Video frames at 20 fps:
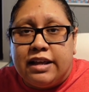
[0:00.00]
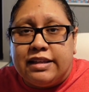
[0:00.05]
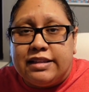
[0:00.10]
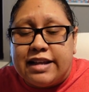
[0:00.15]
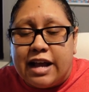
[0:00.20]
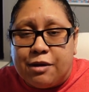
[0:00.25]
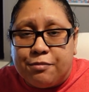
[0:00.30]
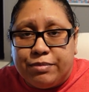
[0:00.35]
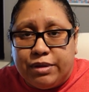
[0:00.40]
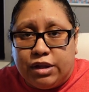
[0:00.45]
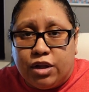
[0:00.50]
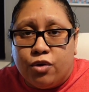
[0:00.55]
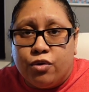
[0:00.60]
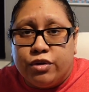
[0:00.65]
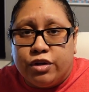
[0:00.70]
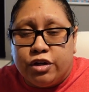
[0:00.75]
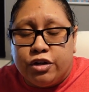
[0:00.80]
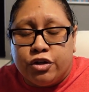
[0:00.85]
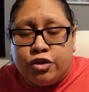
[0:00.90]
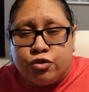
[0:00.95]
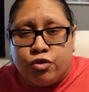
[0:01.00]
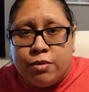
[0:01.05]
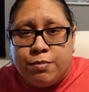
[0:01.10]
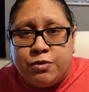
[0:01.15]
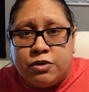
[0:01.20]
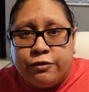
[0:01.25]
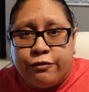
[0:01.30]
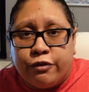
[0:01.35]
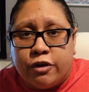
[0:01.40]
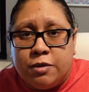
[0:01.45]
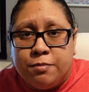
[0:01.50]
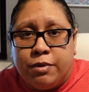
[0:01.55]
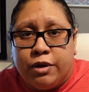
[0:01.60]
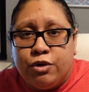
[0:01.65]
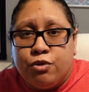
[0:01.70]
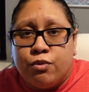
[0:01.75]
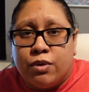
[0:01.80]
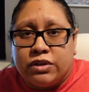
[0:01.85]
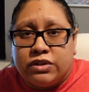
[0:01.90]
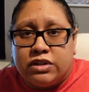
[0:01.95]
down below in the description for anybody
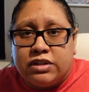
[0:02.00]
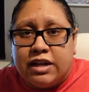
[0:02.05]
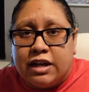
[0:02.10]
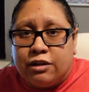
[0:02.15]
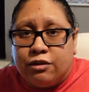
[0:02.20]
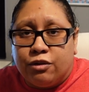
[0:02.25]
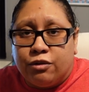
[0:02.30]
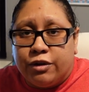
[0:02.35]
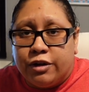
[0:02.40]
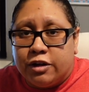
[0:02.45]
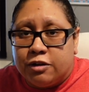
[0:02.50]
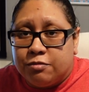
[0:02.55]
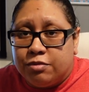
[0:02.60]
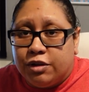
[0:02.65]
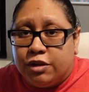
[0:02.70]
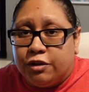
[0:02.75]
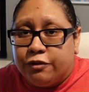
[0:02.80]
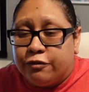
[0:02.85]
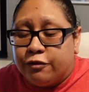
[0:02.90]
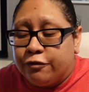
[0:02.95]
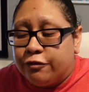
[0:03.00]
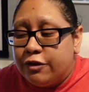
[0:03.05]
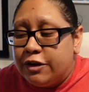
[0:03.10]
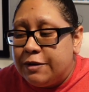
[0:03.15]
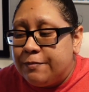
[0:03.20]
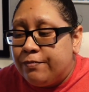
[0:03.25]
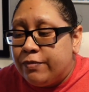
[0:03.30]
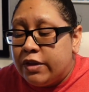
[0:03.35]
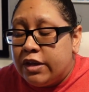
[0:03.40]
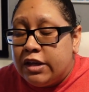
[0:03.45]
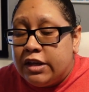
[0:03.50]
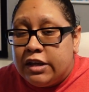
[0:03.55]
who wants to download it completely for free.